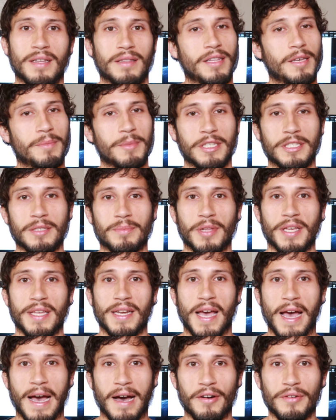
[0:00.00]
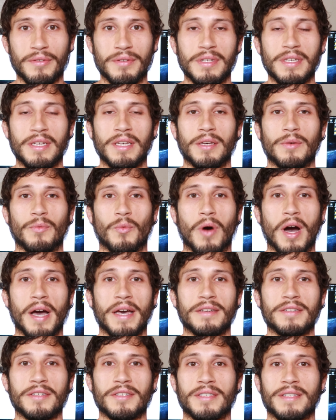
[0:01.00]
Let me explain how and
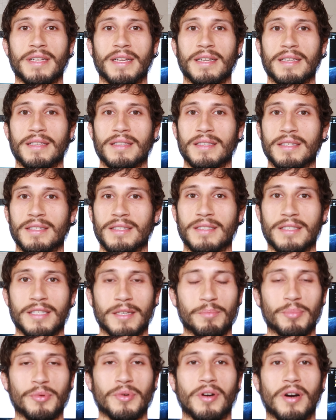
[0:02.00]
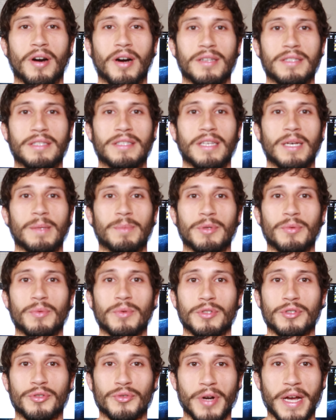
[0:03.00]
why understanding this simple concept
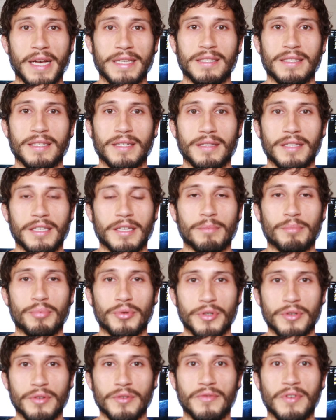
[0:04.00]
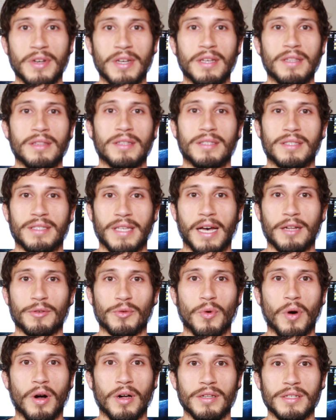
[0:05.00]
will drastically improve the
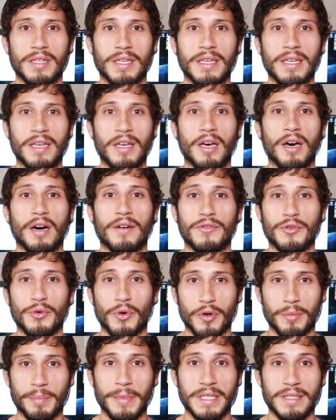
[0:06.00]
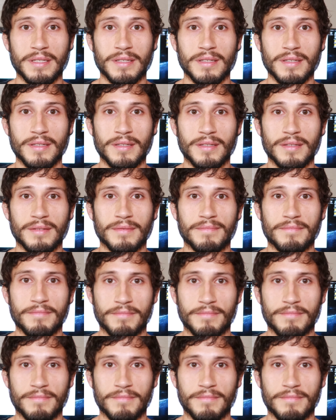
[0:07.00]
sound quality of your mixes.